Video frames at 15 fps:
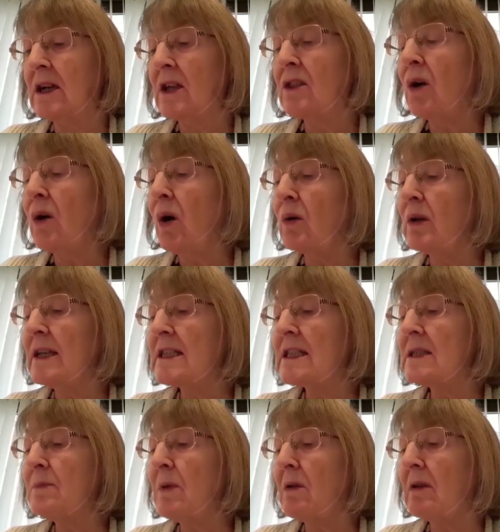The Holy
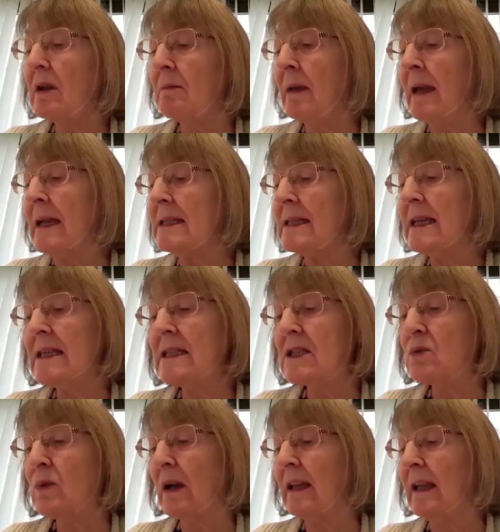Spirit makes his
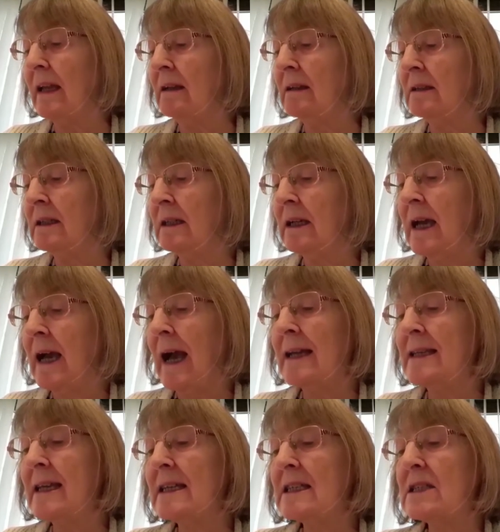dwelling
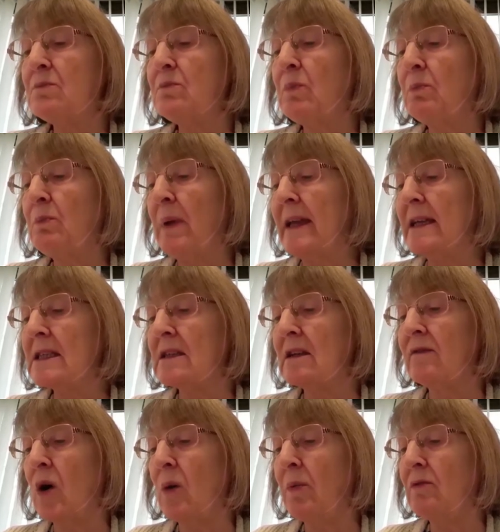and his base of
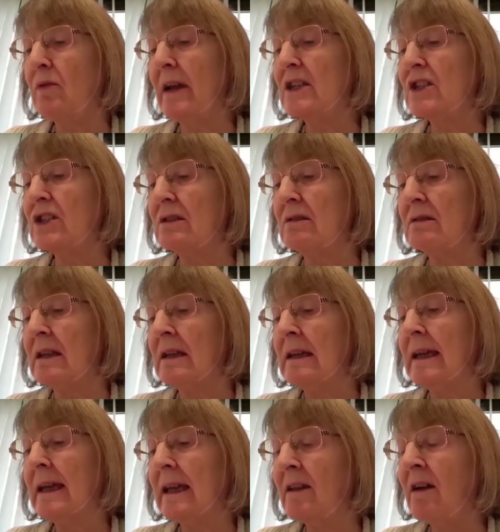operation
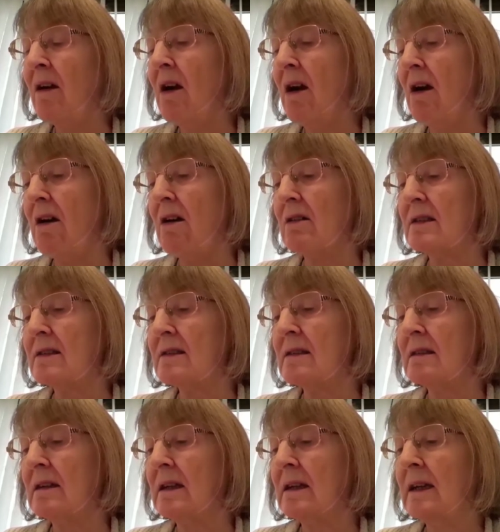in our hearts,
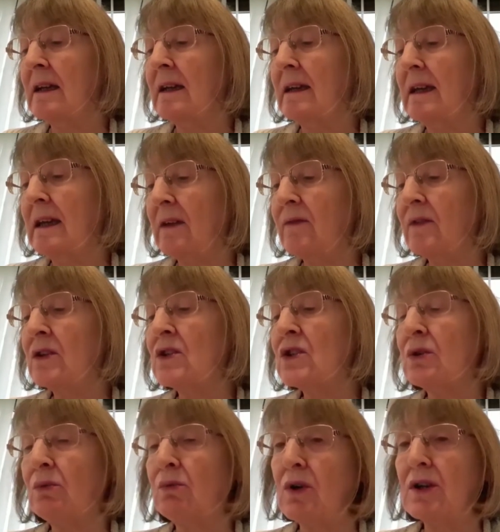given
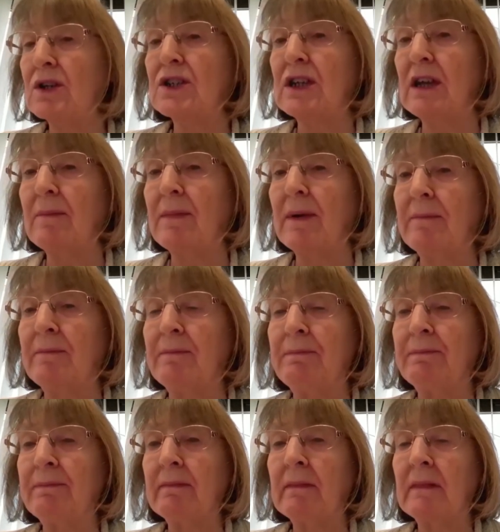to worship.
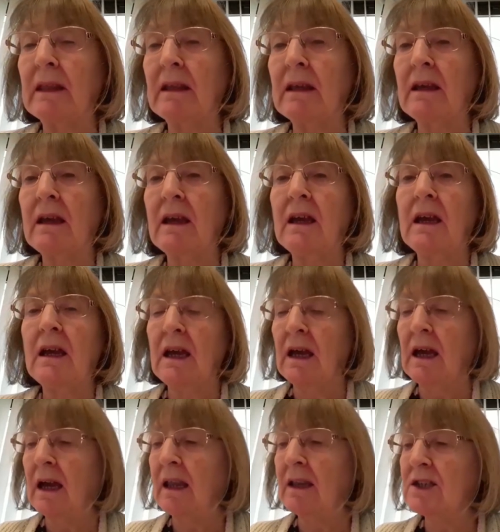
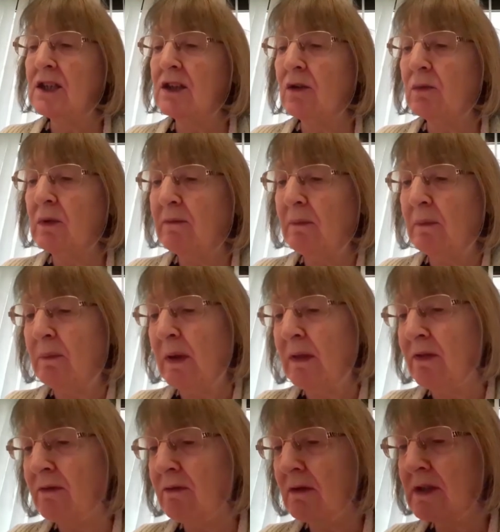And you know, we've been
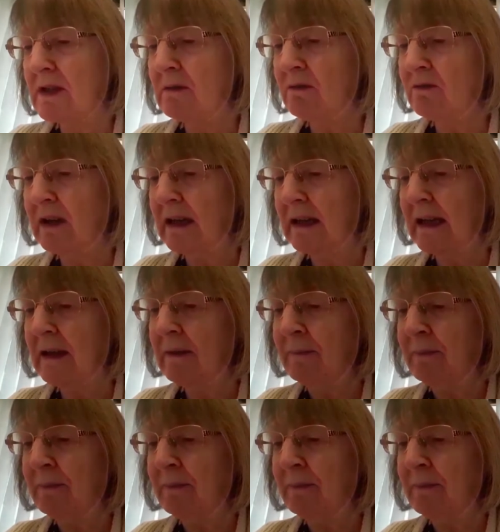through some really